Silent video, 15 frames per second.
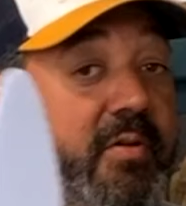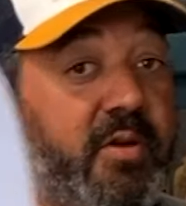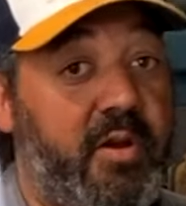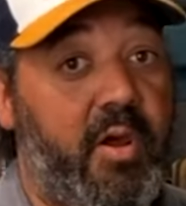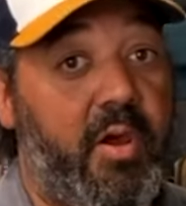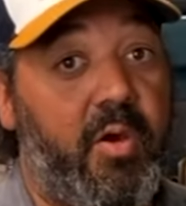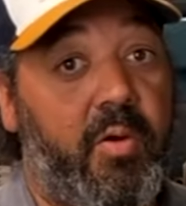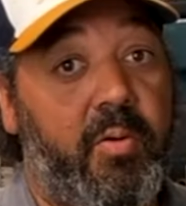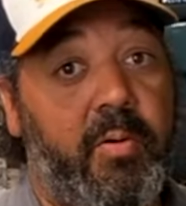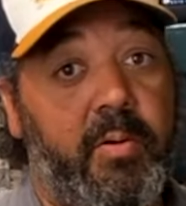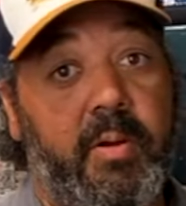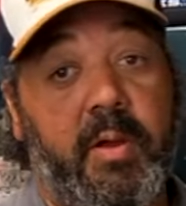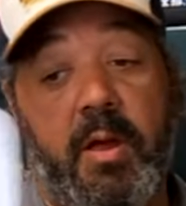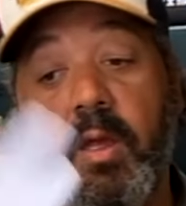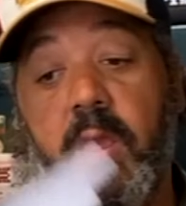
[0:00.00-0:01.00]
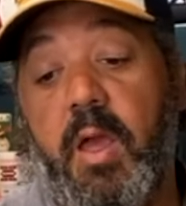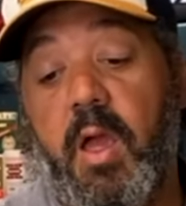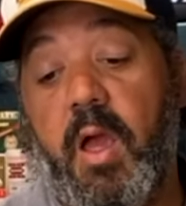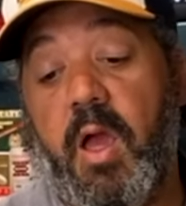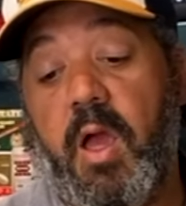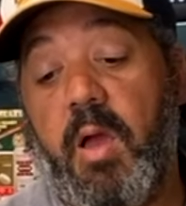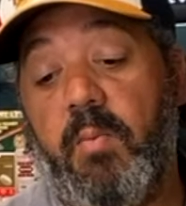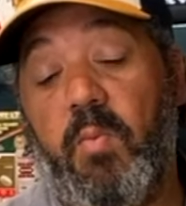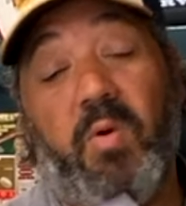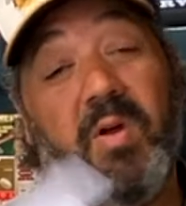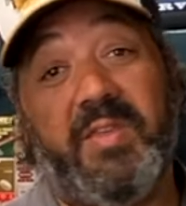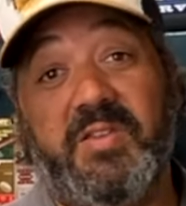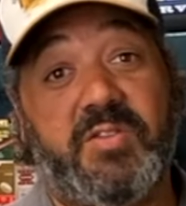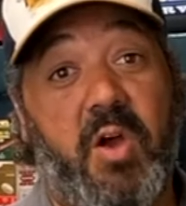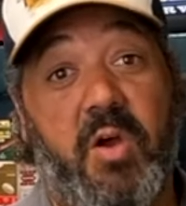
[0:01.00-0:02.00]
one of
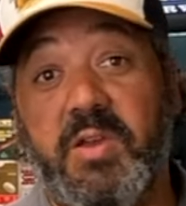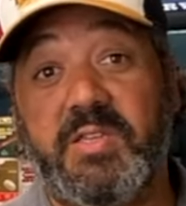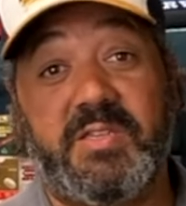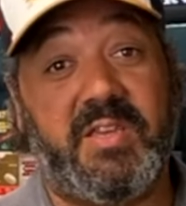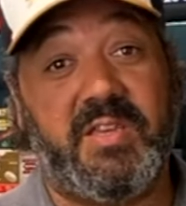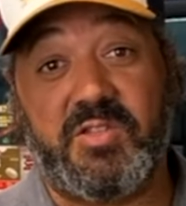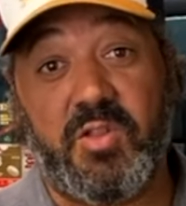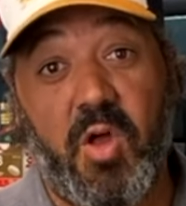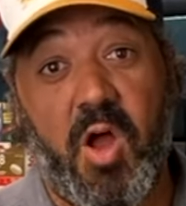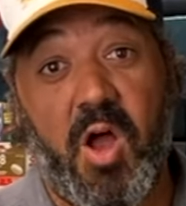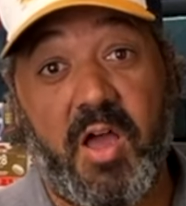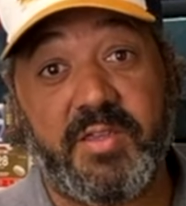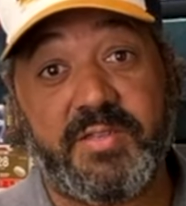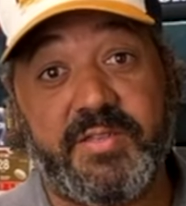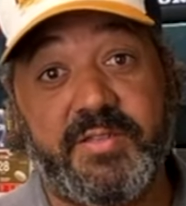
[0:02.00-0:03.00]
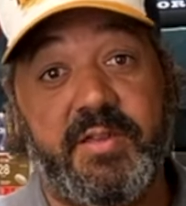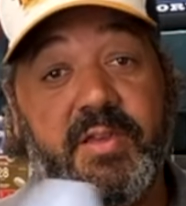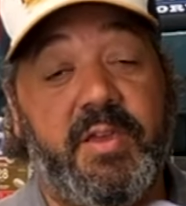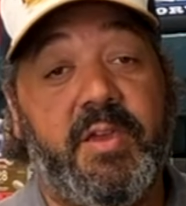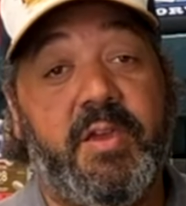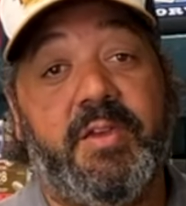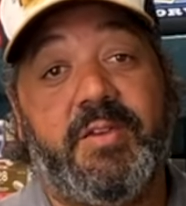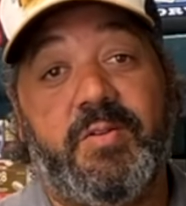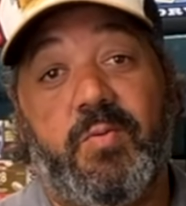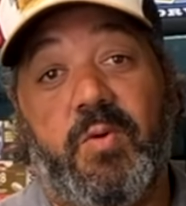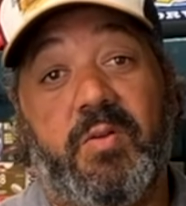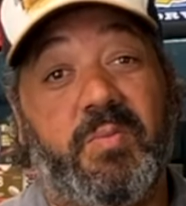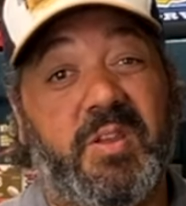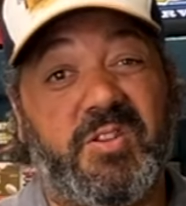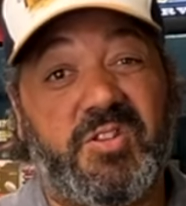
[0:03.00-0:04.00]
these always gets lost, one
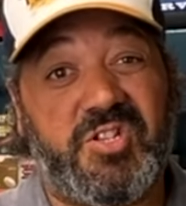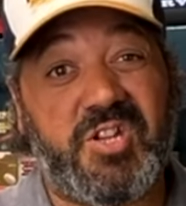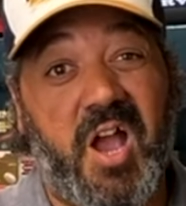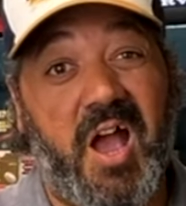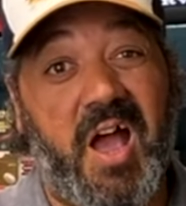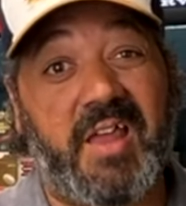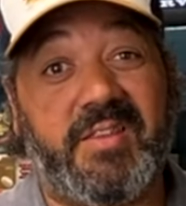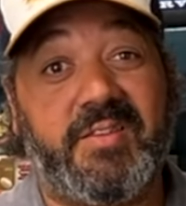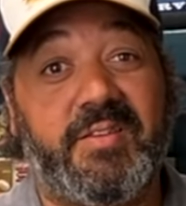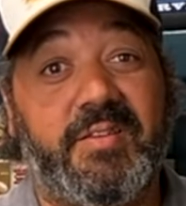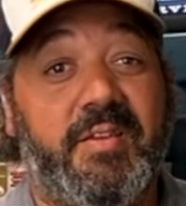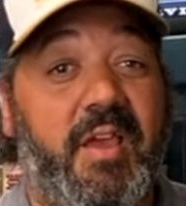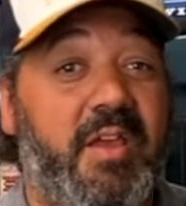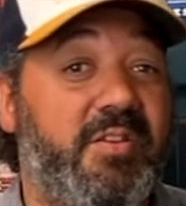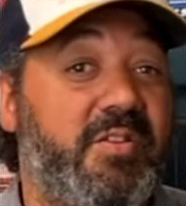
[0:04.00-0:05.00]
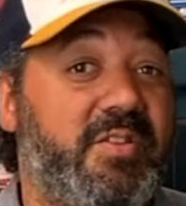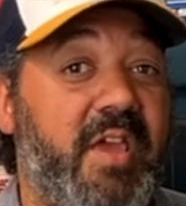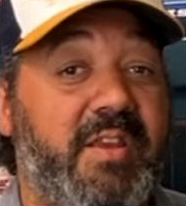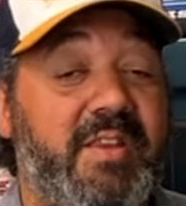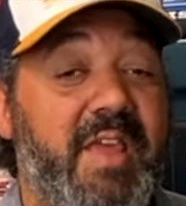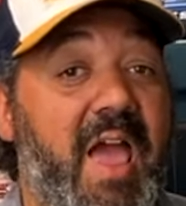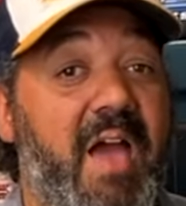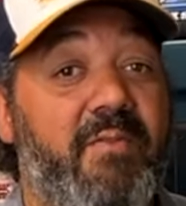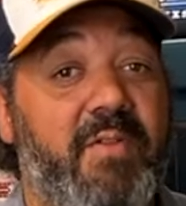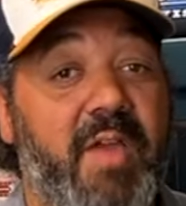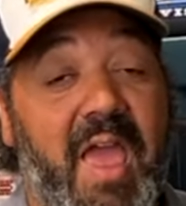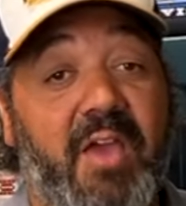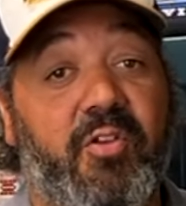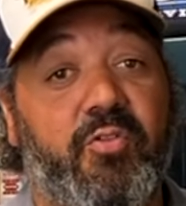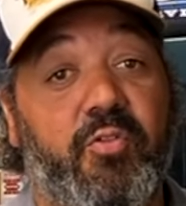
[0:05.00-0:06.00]
of them gets shot. I just like to have
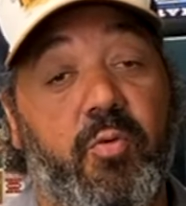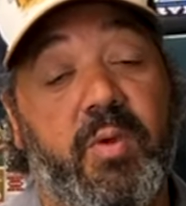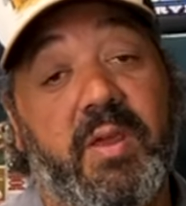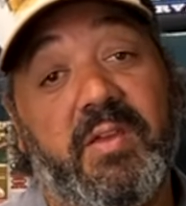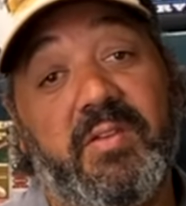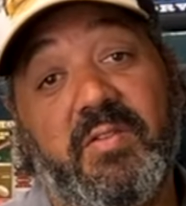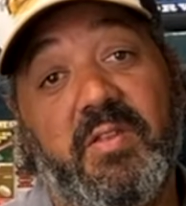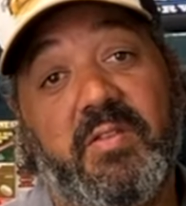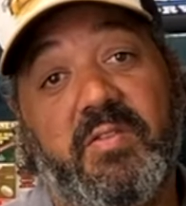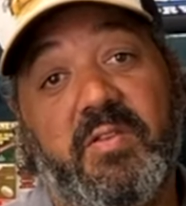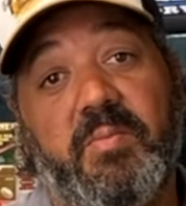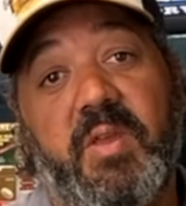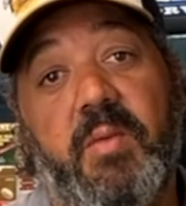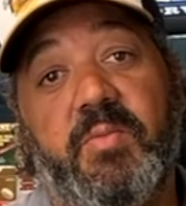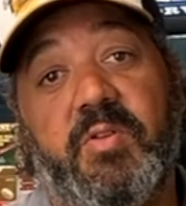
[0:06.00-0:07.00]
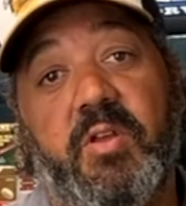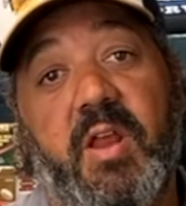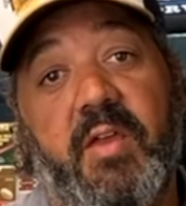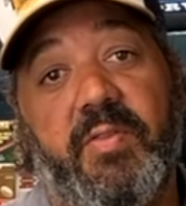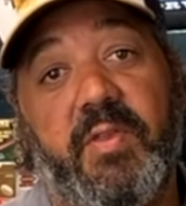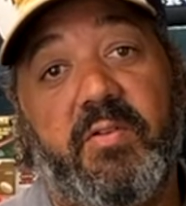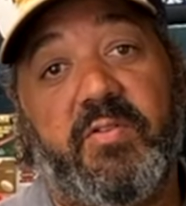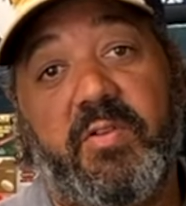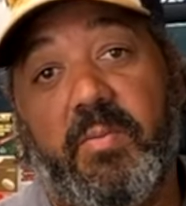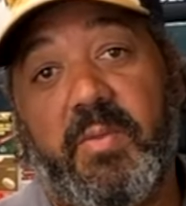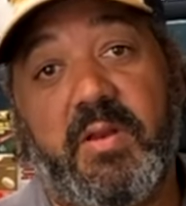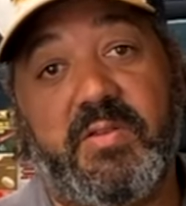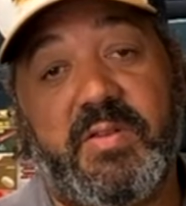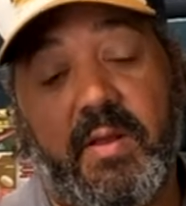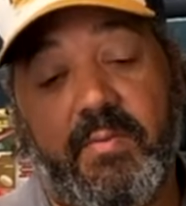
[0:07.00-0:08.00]
extra wings, and then sometimes you get out there and somebody
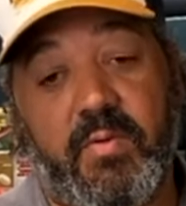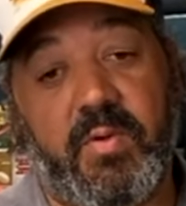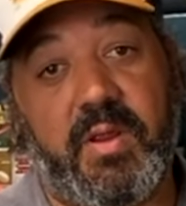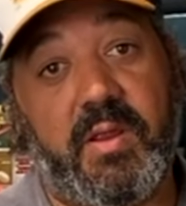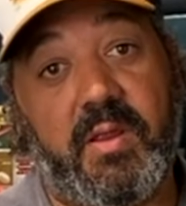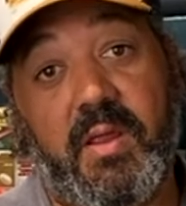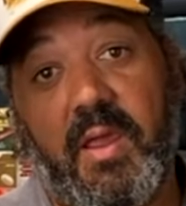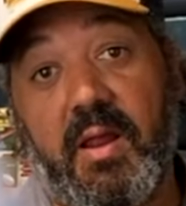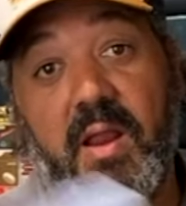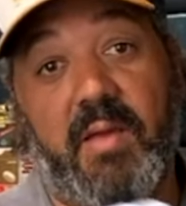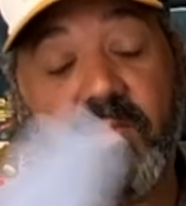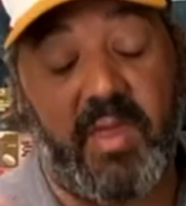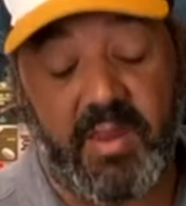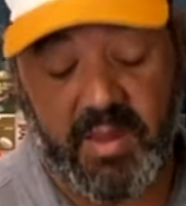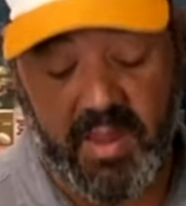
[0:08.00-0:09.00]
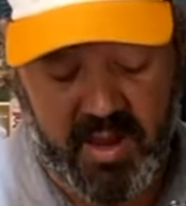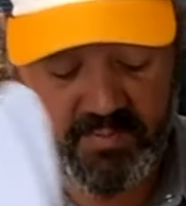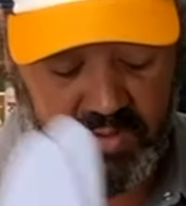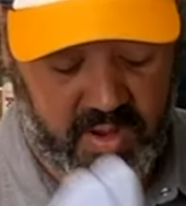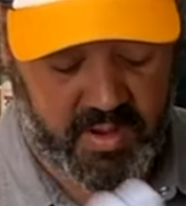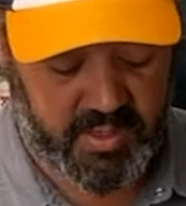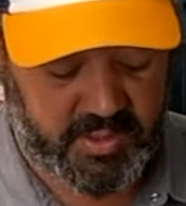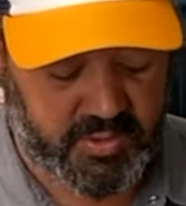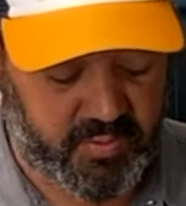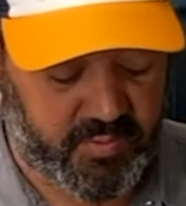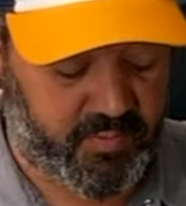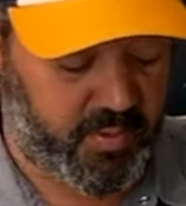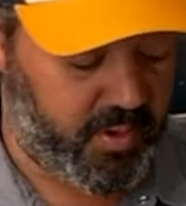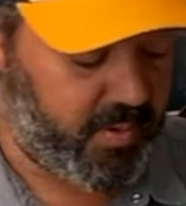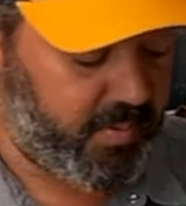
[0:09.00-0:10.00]
doesn't have a wing, and I'm like, hey, I've got an extra one
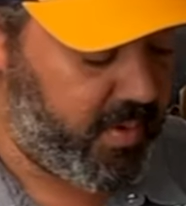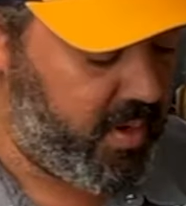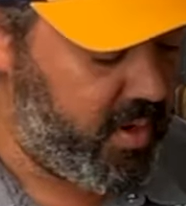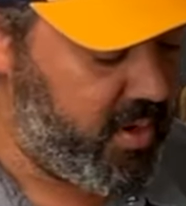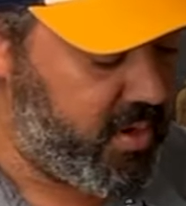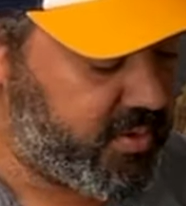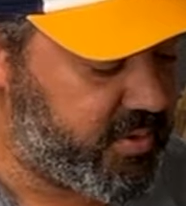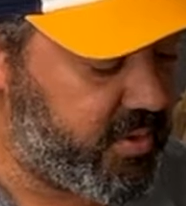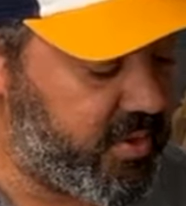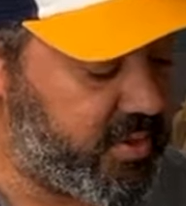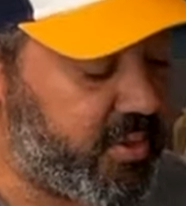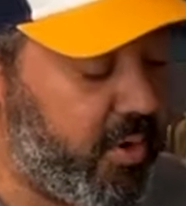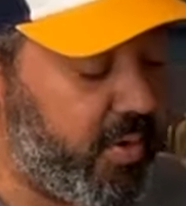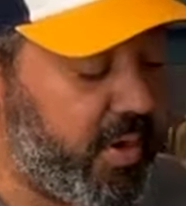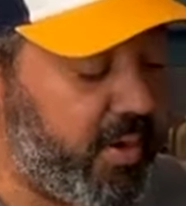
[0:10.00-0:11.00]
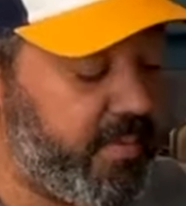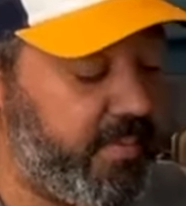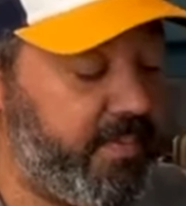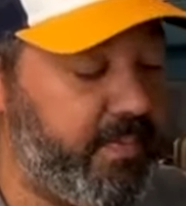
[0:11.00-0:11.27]
for you. So those go in.